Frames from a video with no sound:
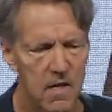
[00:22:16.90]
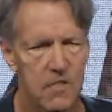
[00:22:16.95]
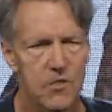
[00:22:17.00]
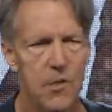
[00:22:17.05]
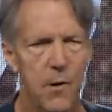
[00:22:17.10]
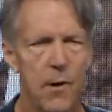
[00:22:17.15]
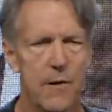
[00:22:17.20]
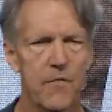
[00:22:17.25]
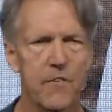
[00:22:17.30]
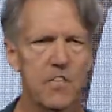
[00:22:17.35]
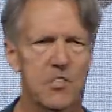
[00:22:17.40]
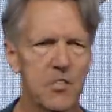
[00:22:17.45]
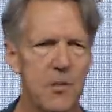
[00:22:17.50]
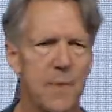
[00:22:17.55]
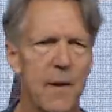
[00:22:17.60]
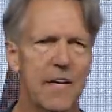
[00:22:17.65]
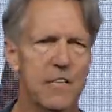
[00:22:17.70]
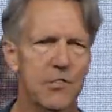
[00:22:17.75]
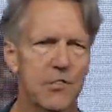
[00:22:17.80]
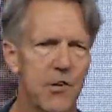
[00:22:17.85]
So every
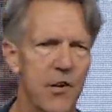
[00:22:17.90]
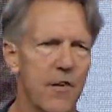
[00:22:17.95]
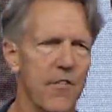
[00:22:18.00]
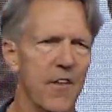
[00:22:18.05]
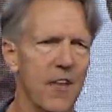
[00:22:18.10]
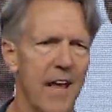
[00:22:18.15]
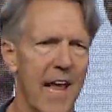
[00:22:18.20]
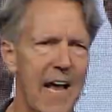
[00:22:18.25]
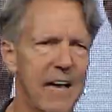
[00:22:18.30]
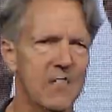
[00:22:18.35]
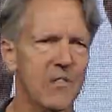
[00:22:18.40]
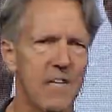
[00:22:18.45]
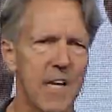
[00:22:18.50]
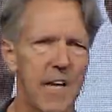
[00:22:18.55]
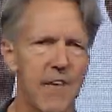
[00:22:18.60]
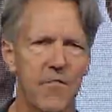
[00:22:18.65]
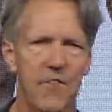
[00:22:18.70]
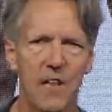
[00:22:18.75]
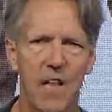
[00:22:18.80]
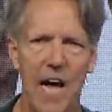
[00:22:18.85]
semester on the last day
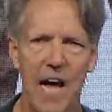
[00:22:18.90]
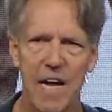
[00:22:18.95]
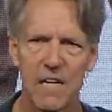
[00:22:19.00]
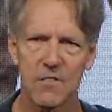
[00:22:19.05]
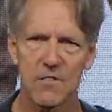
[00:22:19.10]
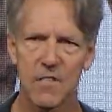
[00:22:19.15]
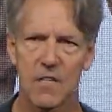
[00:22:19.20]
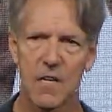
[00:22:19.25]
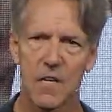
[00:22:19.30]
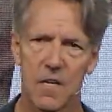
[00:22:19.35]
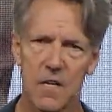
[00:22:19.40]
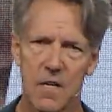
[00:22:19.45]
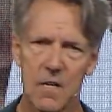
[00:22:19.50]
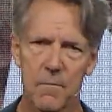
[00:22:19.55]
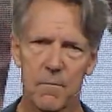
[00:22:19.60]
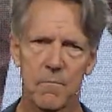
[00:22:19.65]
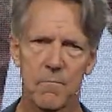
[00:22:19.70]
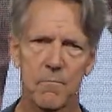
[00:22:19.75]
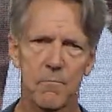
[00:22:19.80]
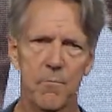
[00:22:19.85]
of class, the
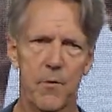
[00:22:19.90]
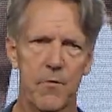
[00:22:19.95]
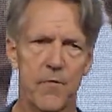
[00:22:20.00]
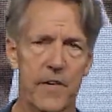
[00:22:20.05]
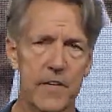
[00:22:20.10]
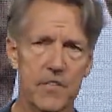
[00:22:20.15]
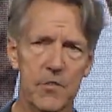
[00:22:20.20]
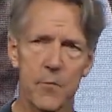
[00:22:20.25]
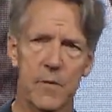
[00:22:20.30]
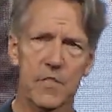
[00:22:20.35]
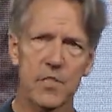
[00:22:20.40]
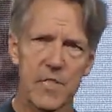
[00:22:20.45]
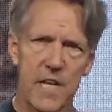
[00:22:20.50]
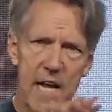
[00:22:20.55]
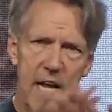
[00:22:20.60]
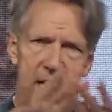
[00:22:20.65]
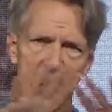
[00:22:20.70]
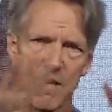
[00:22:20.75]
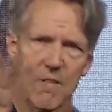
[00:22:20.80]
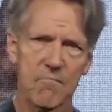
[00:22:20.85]
professor would
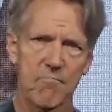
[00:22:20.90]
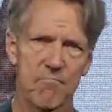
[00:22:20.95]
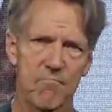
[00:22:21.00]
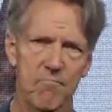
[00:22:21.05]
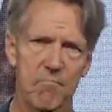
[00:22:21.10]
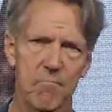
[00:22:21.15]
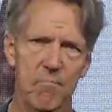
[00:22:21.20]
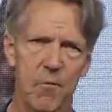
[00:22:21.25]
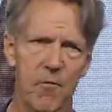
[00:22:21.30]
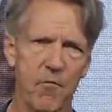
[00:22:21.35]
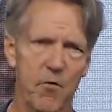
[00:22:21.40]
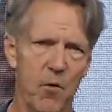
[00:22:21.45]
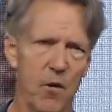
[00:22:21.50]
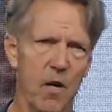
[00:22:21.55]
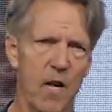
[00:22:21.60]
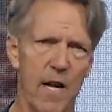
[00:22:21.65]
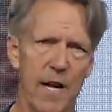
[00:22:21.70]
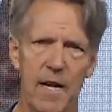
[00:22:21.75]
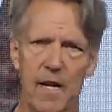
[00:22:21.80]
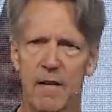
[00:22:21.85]
stand
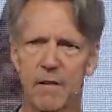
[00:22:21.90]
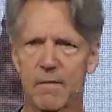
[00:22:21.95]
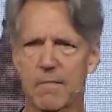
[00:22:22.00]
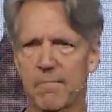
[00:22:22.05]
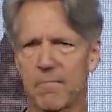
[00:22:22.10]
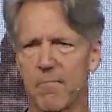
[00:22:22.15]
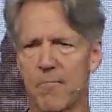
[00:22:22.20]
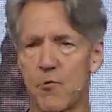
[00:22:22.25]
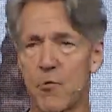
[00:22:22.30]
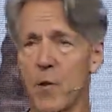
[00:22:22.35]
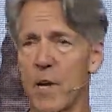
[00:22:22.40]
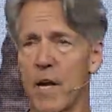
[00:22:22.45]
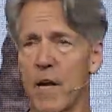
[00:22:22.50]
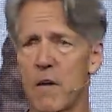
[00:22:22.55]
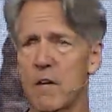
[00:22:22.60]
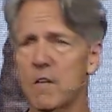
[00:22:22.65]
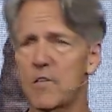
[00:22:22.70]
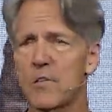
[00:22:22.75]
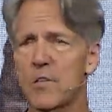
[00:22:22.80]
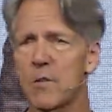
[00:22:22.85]
before like
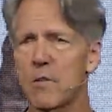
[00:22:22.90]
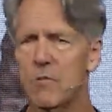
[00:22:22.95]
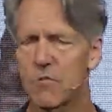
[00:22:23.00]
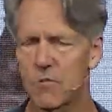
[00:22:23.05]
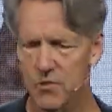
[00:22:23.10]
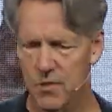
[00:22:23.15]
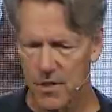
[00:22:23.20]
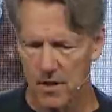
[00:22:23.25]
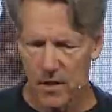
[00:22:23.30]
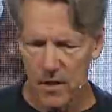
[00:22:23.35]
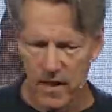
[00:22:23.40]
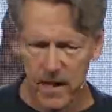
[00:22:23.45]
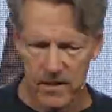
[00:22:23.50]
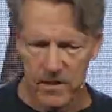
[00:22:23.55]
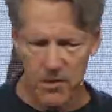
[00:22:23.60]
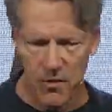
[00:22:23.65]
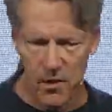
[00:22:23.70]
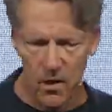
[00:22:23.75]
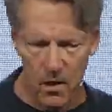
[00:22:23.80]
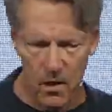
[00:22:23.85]
300 students in the
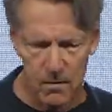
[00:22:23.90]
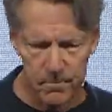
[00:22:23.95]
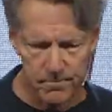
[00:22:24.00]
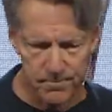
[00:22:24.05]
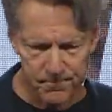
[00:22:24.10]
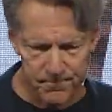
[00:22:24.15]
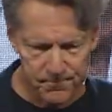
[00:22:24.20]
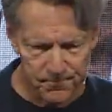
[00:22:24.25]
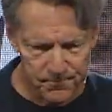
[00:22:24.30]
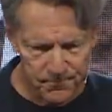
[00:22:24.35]
lecture hall.